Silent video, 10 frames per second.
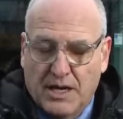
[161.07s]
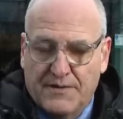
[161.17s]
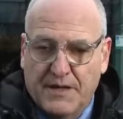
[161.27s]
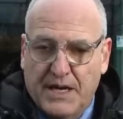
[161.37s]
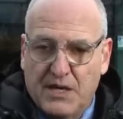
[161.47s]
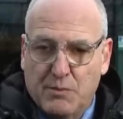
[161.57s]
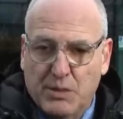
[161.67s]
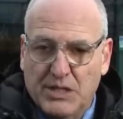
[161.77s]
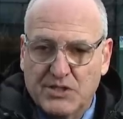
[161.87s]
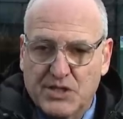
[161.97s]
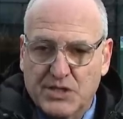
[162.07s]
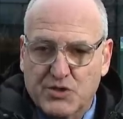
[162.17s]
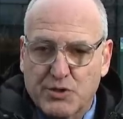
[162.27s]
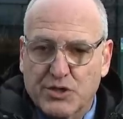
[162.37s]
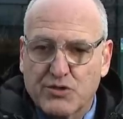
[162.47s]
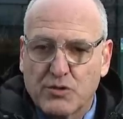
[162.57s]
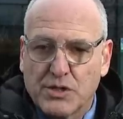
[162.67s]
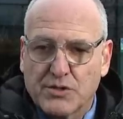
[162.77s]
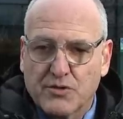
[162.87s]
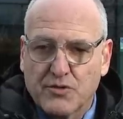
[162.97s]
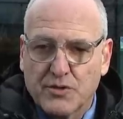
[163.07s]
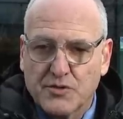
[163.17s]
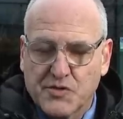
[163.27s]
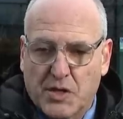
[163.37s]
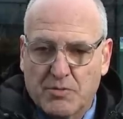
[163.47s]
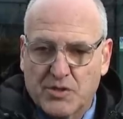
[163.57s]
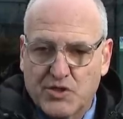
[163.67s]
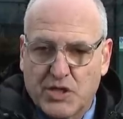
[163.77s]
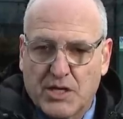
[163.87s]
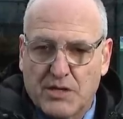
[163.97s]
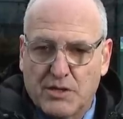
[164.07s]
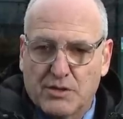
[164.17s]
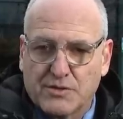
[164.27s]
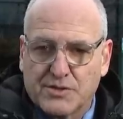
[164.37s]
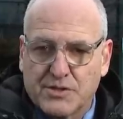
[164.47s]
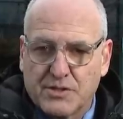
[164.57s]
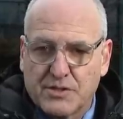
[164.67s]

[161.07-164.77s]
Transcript: At the 8th Police District, Julian Cruz, WGN News.